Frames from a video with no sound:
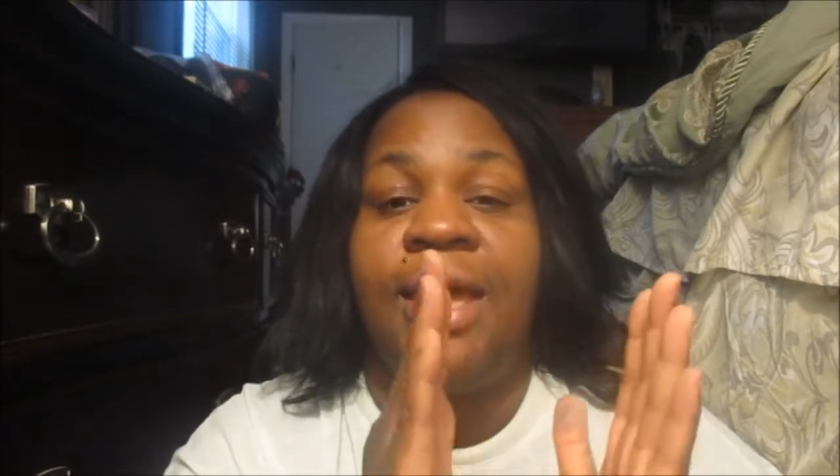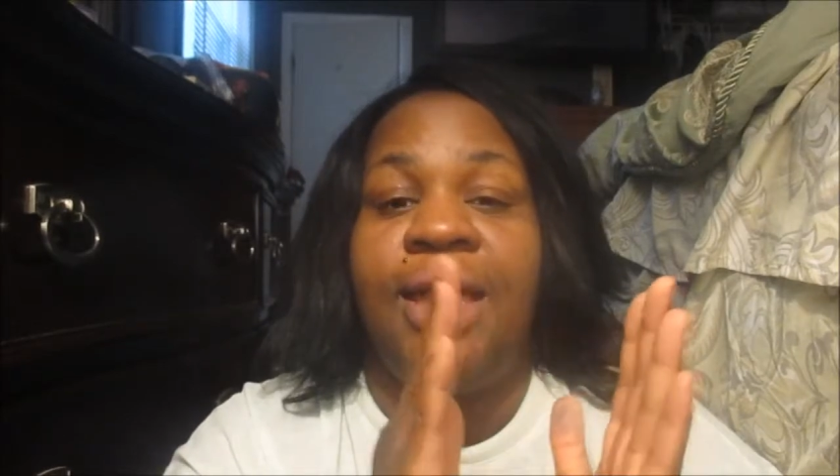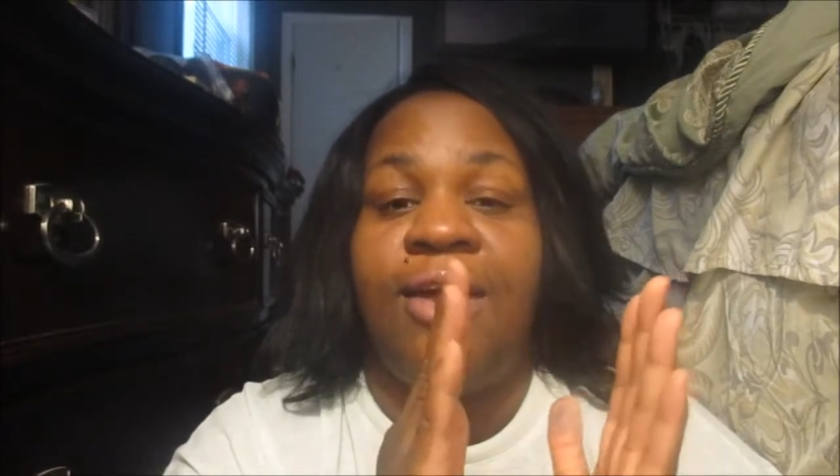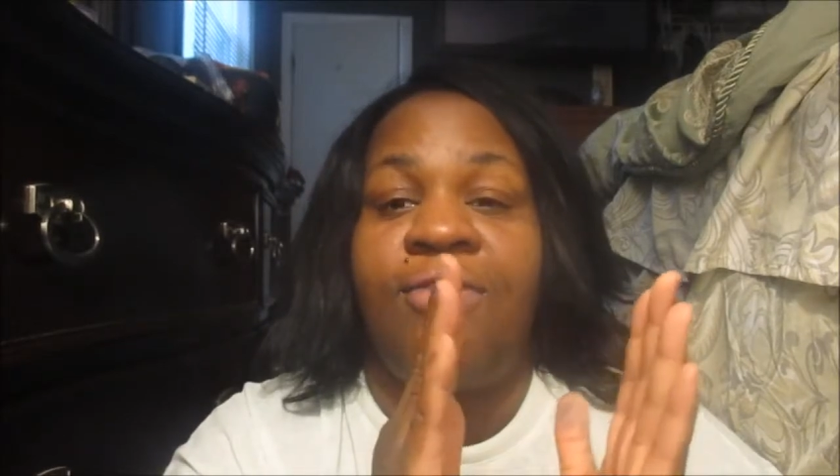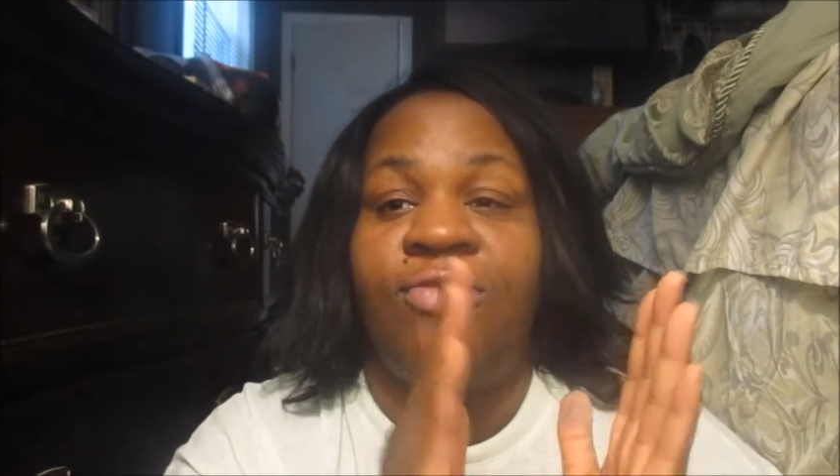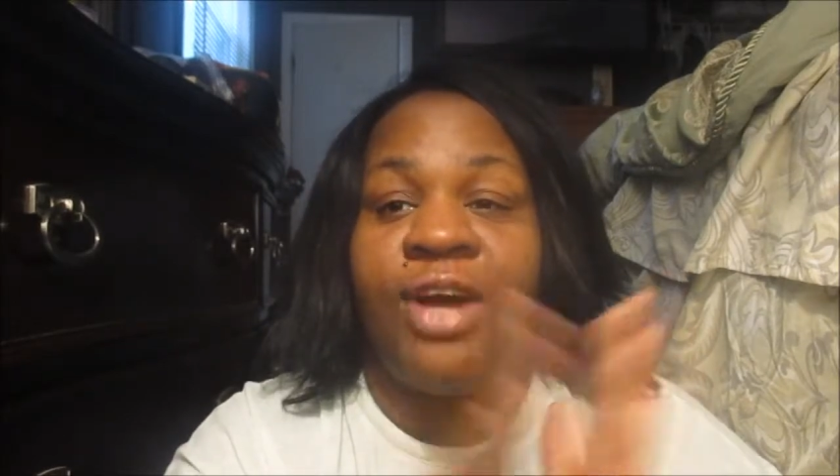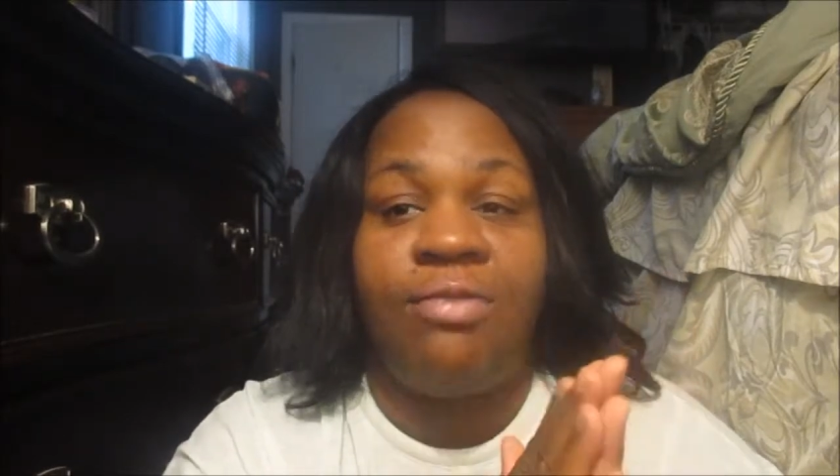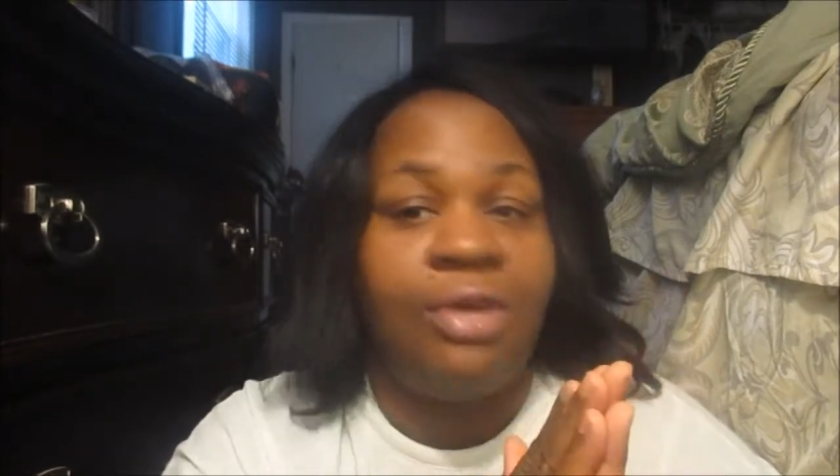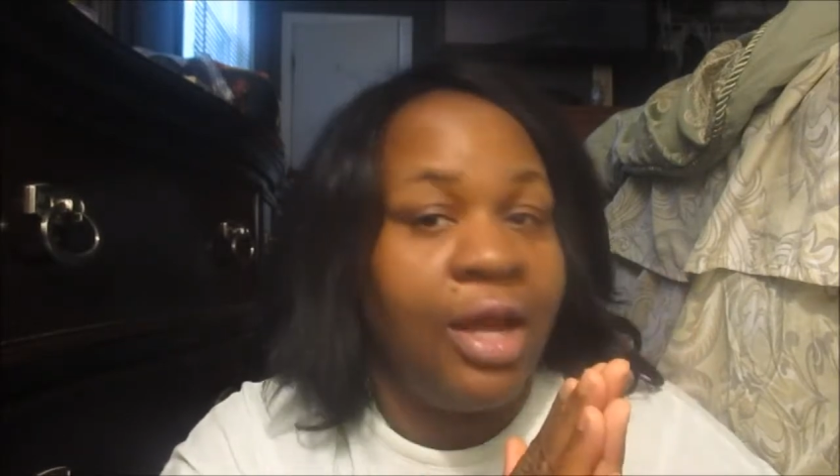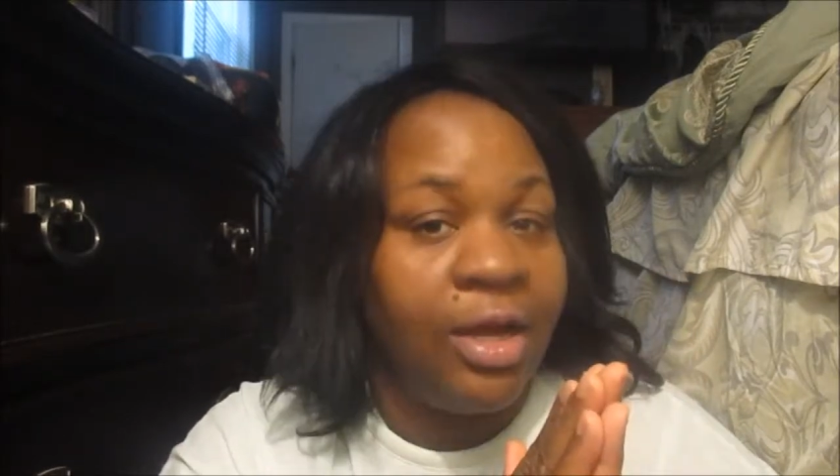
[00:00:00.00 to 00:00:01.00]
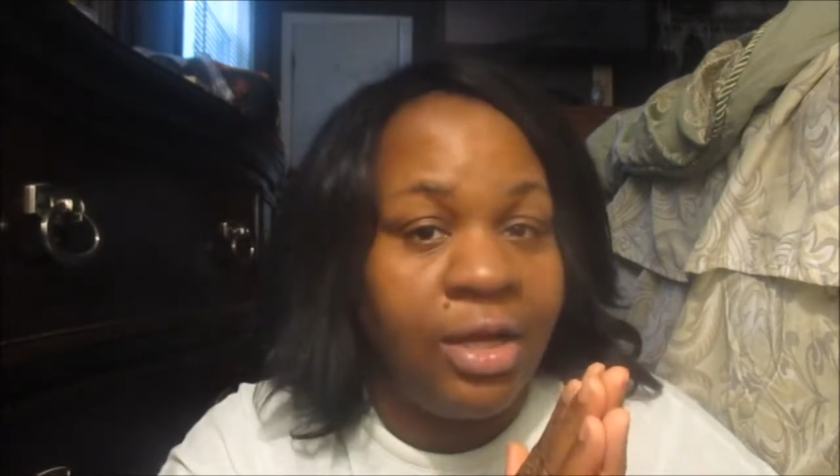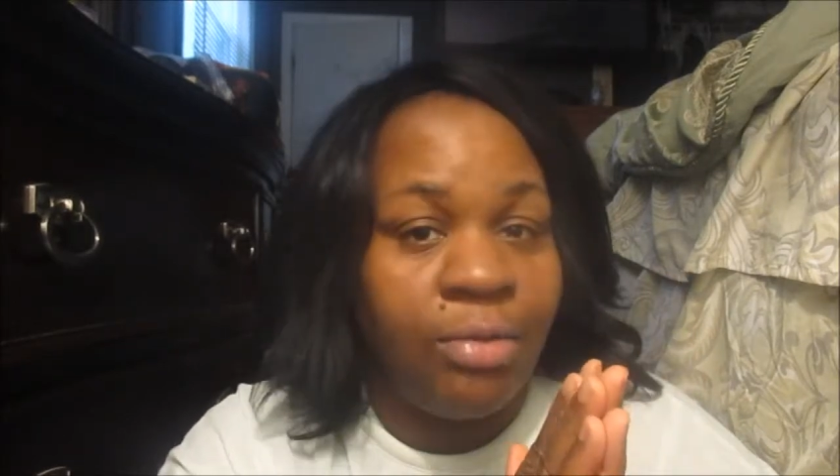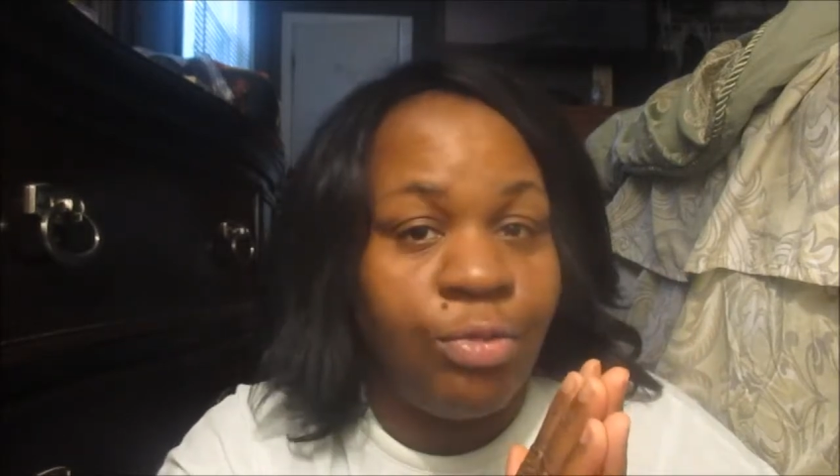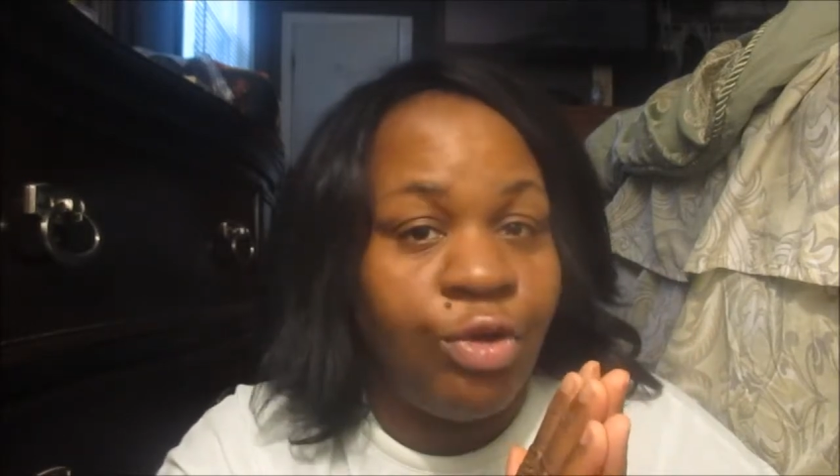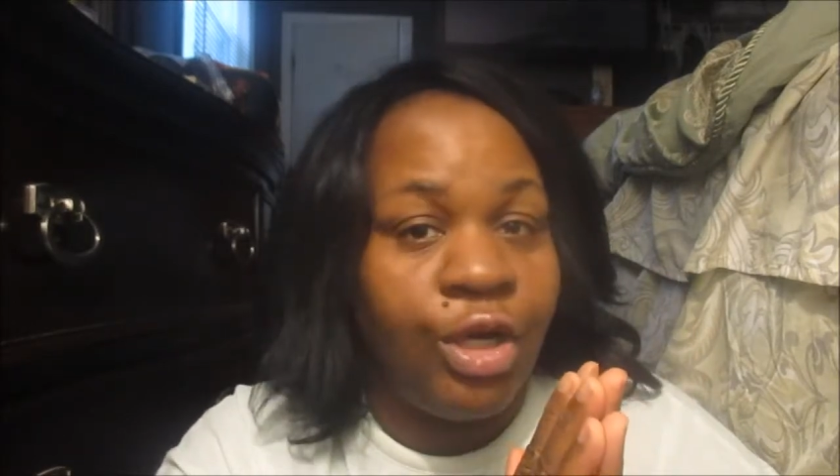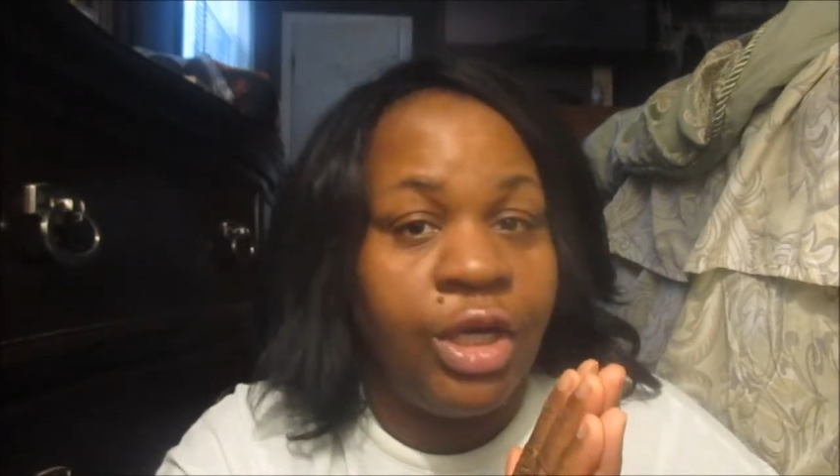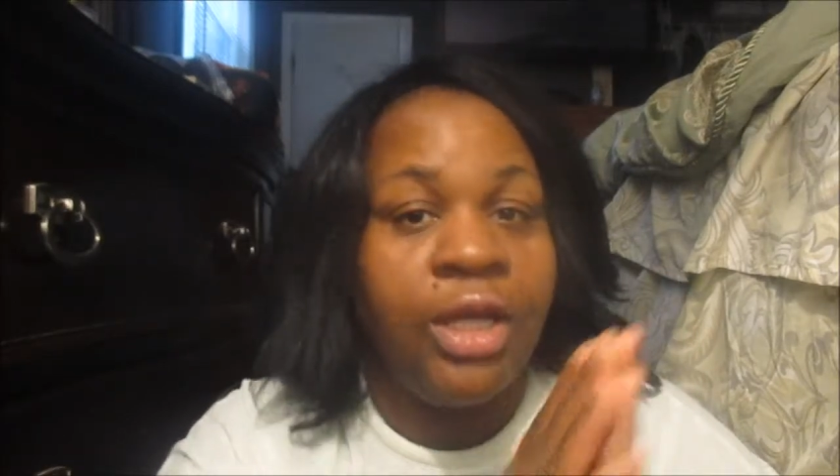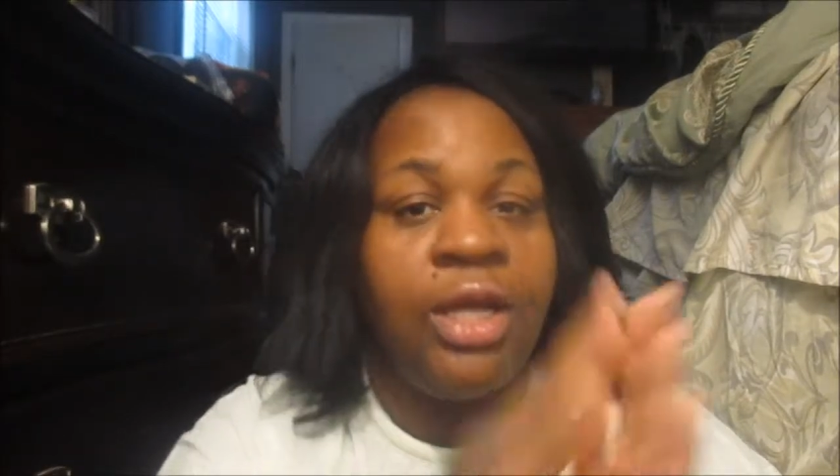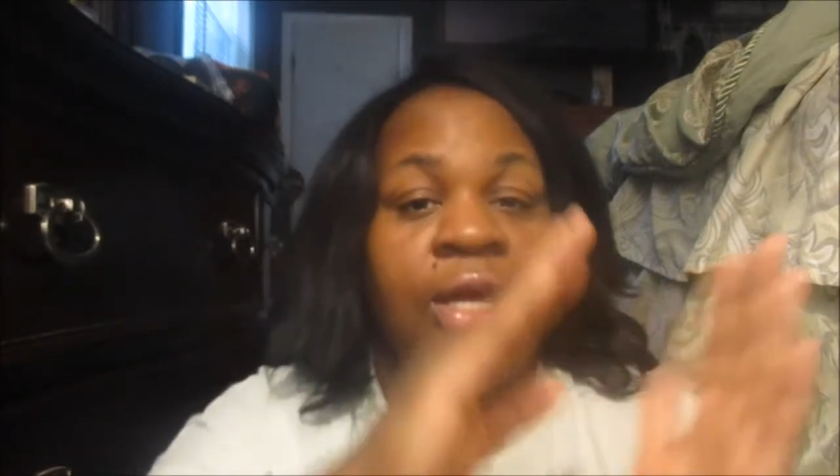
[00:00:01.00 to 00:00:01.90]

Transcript: at 5 o'clock in the morning